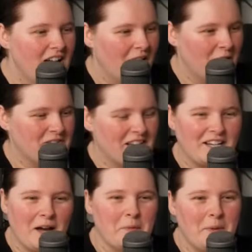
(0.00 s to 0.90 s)
I've seen
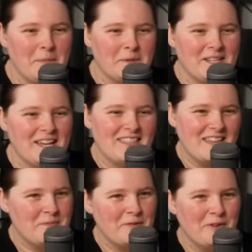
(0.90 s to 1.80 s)
a couple people say that
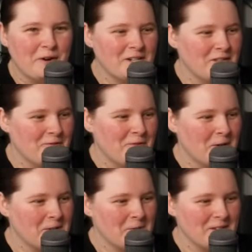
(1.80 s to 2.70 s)
they prefer it to the
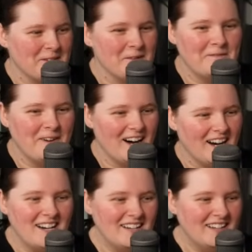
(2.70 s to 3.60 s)
Fox one so far.